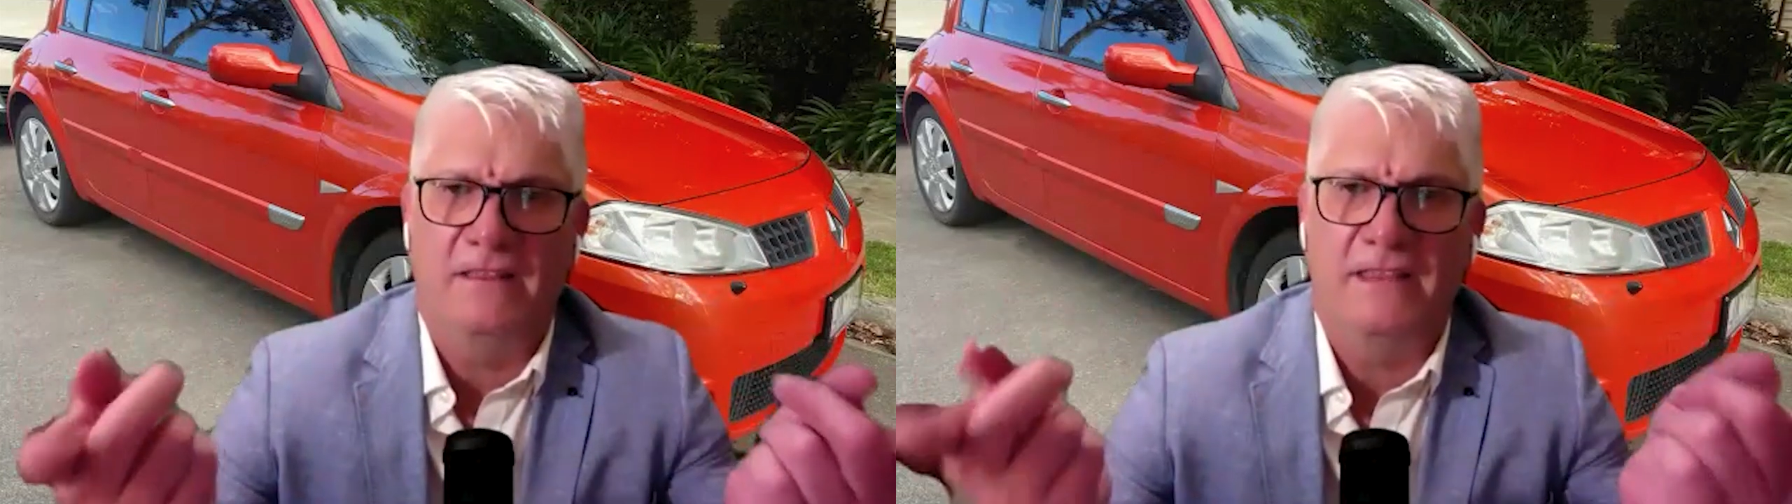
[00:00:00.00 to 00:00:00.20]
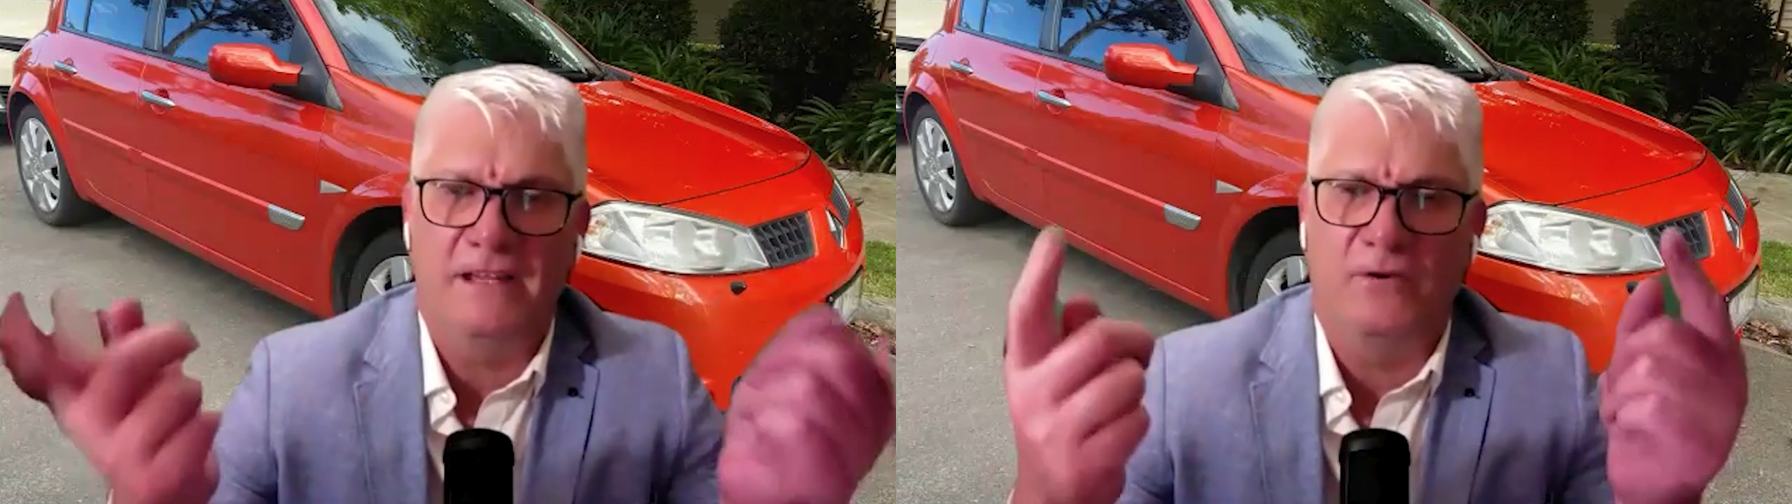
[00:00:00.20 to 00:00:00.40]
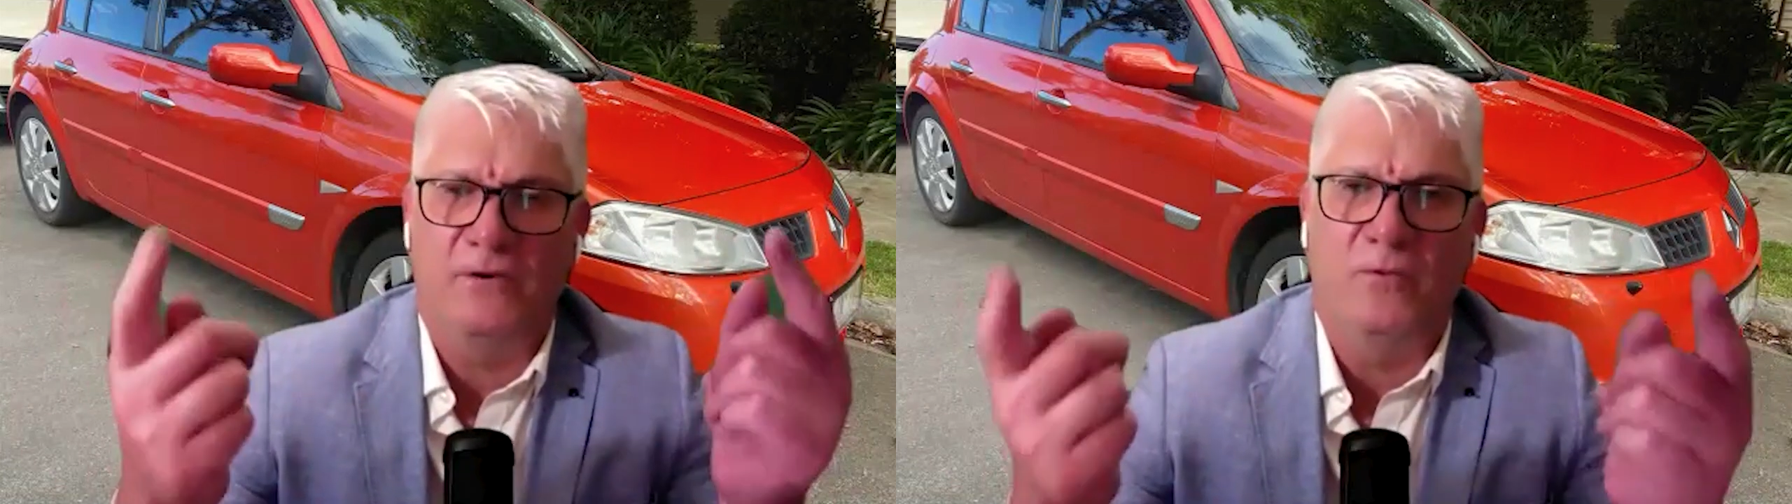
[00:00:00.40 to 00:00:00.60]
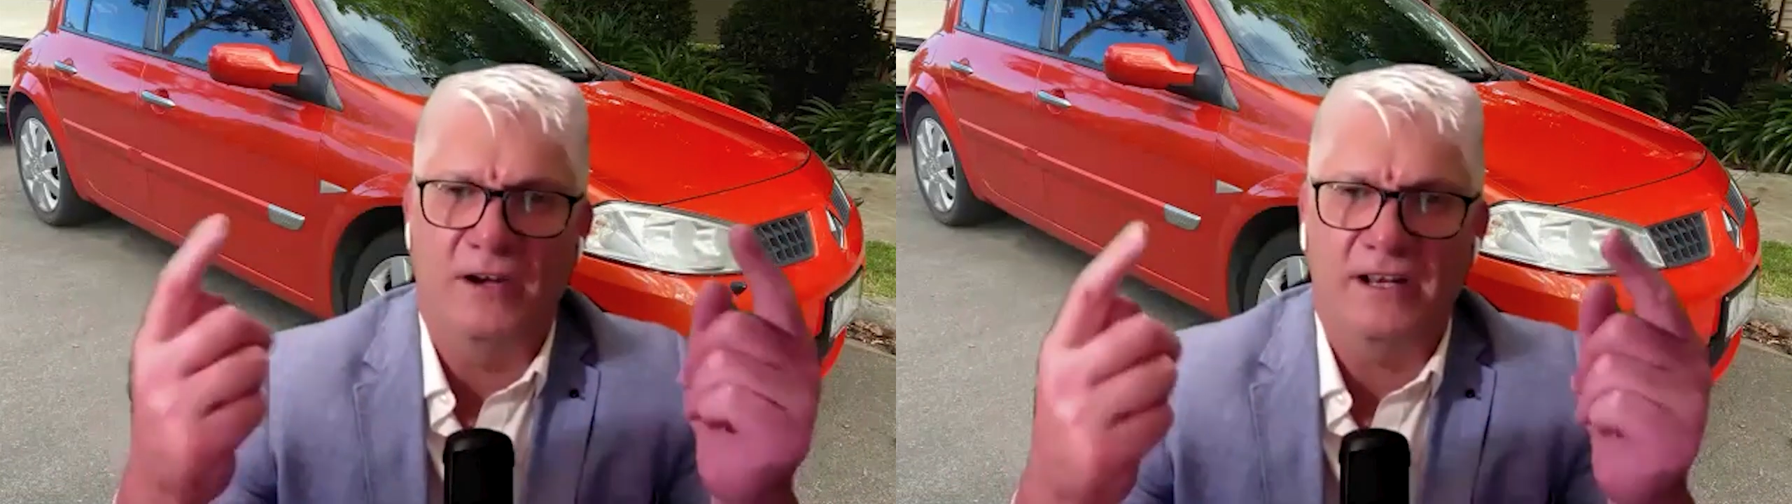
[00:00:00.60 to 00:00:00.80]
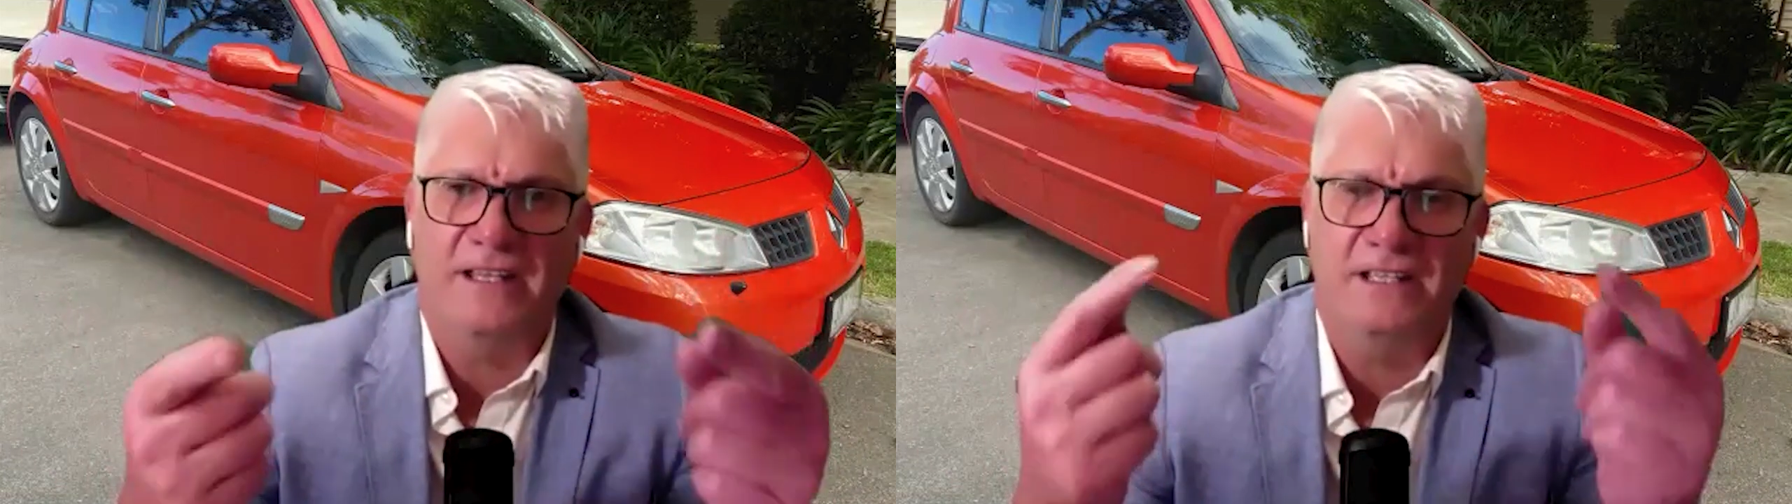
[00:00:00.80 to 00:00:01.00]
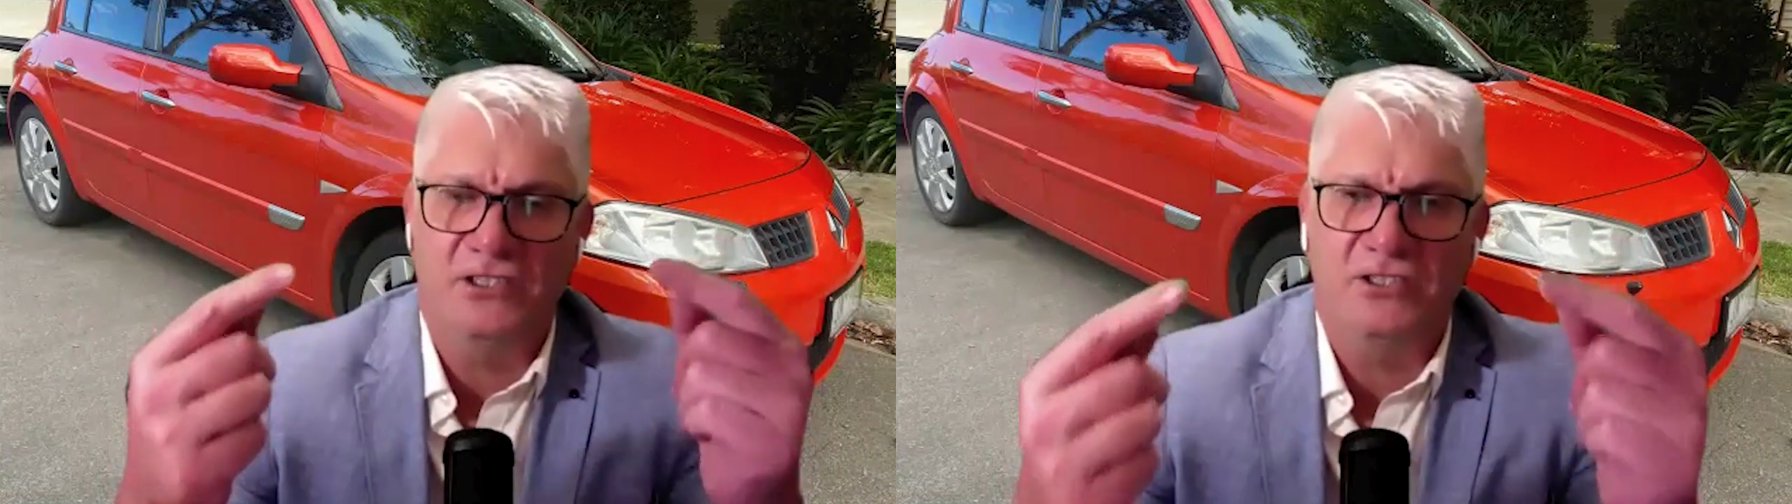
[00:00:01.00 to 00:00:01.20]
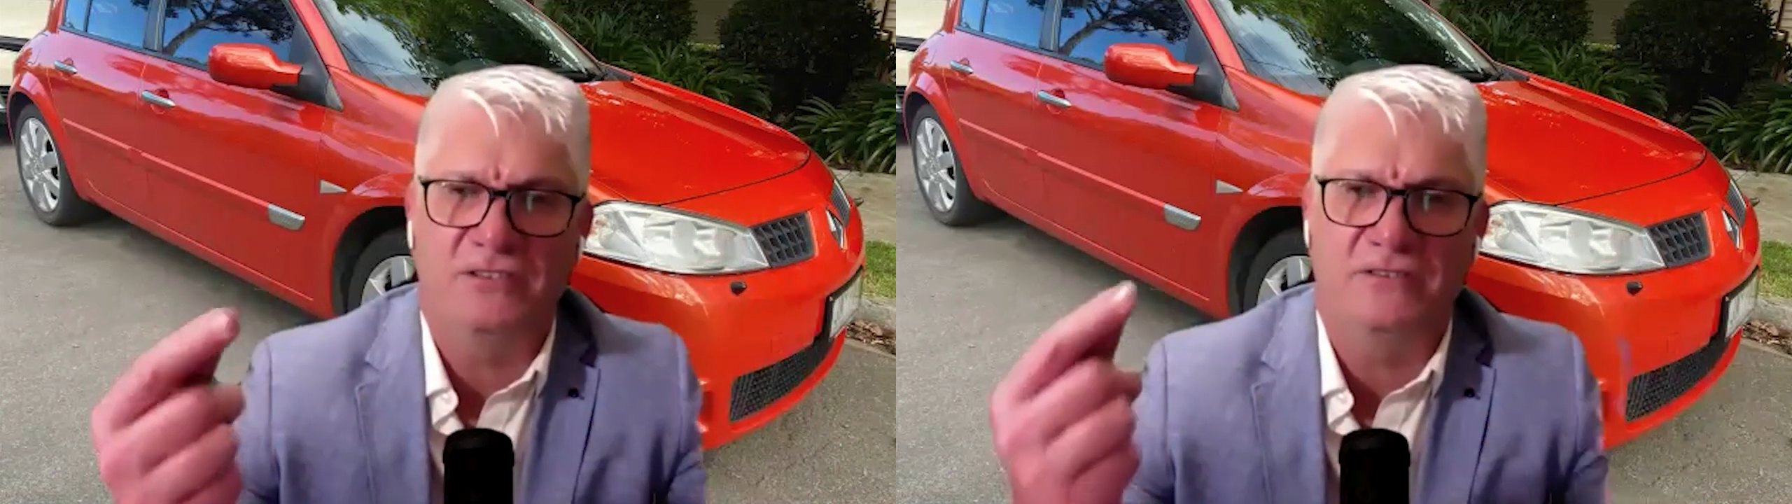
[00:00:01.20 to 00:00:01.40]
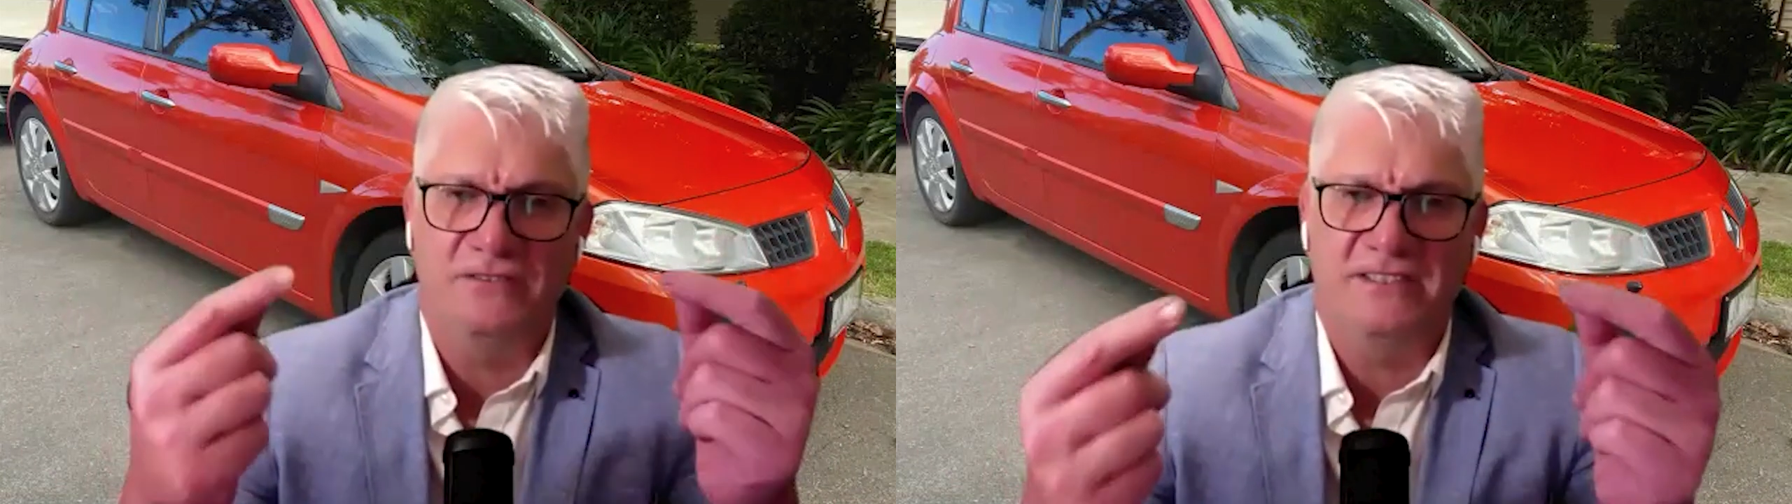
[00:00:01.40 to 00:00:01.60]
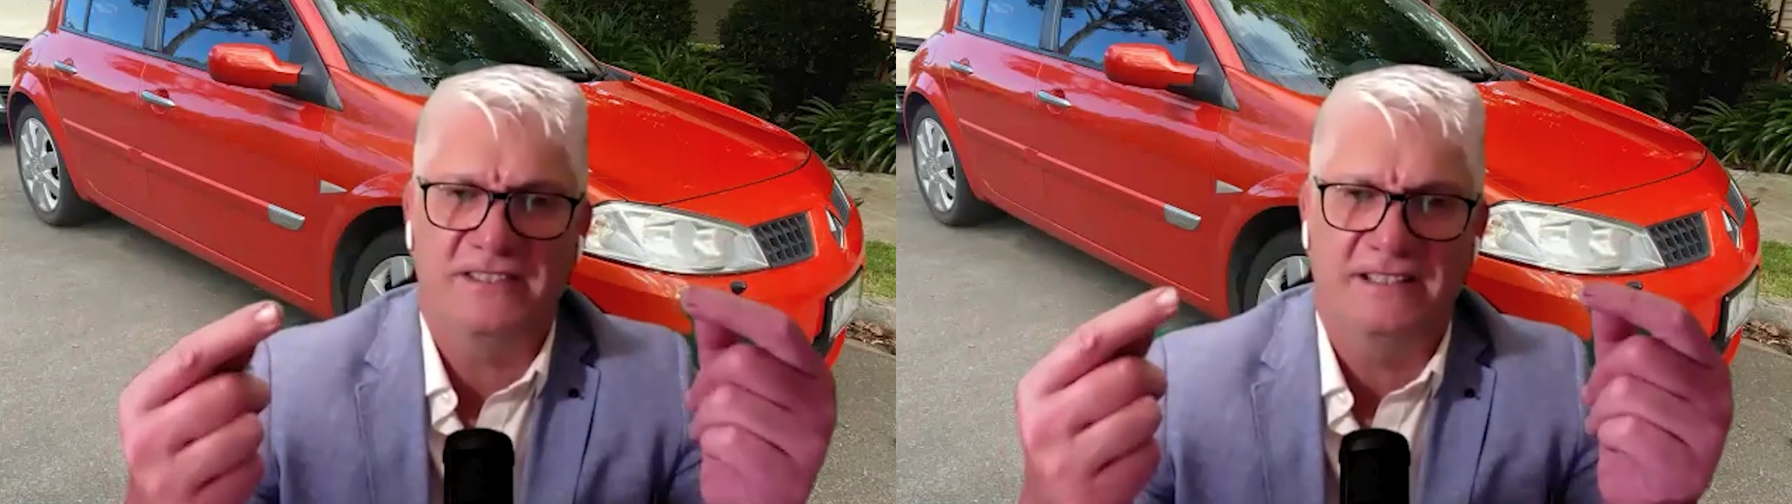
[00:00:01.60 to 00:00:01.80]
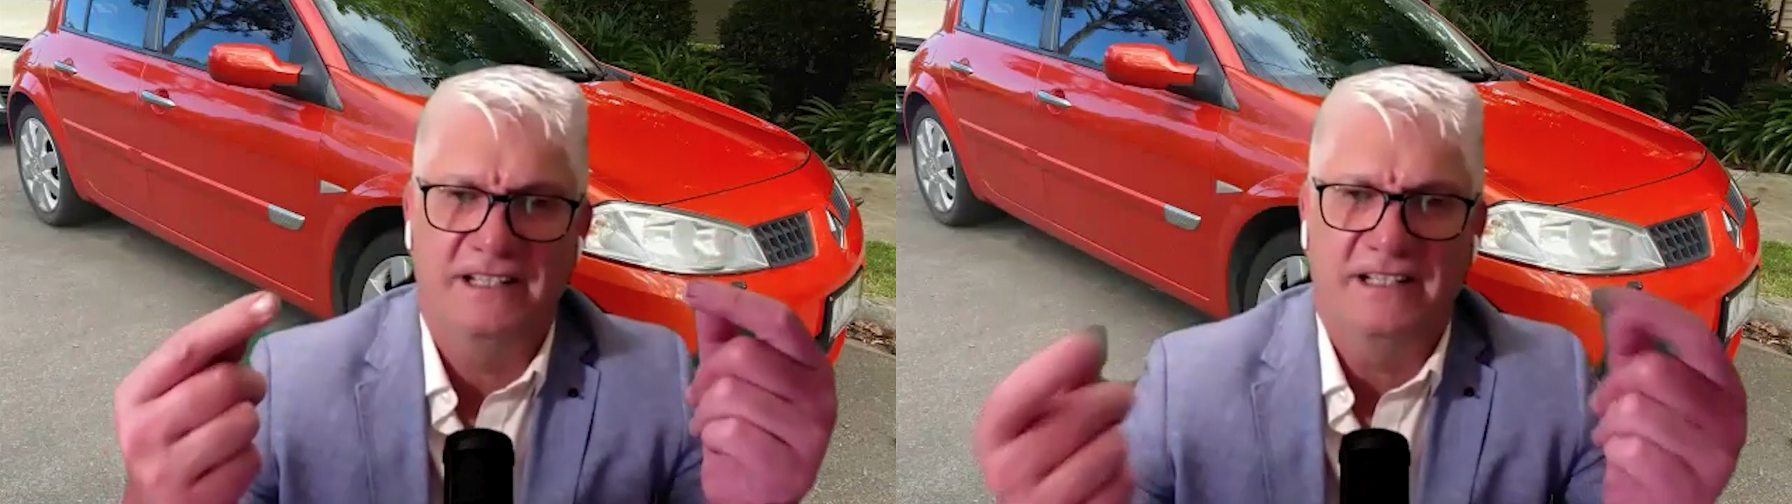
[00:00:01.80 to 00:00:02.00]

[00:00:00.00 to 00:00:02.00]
Therefore, what are the issues